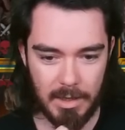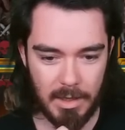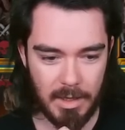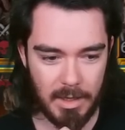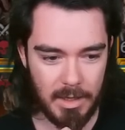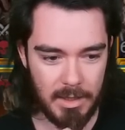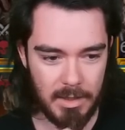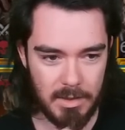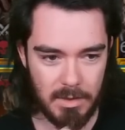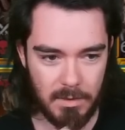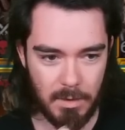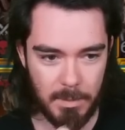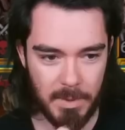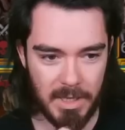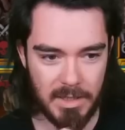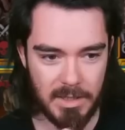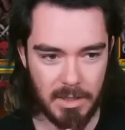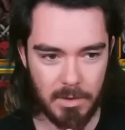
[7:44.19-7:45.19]
And if he
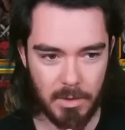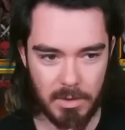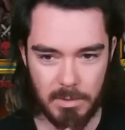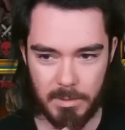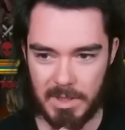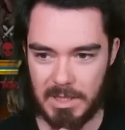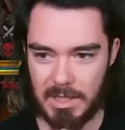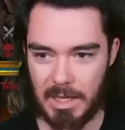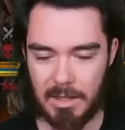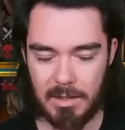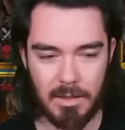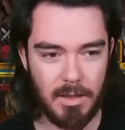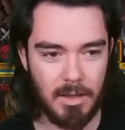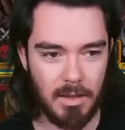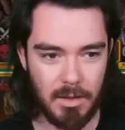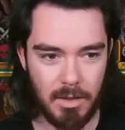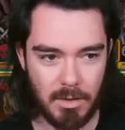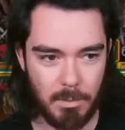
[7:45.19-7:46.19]
brings in Ultimate Death Knight,
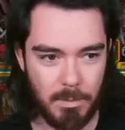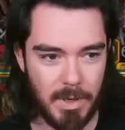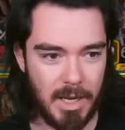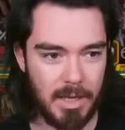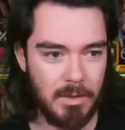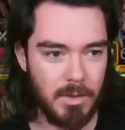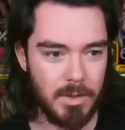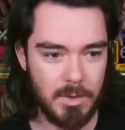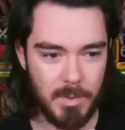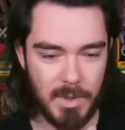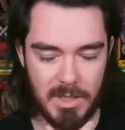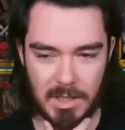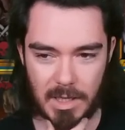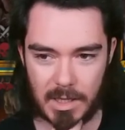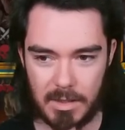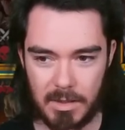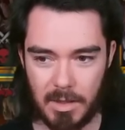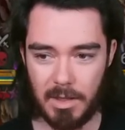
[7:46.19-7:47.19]
I'm going to ban Ultimate
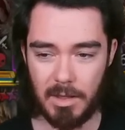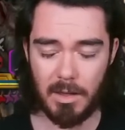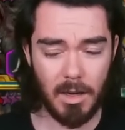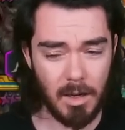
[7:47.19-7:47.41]
Death Knight.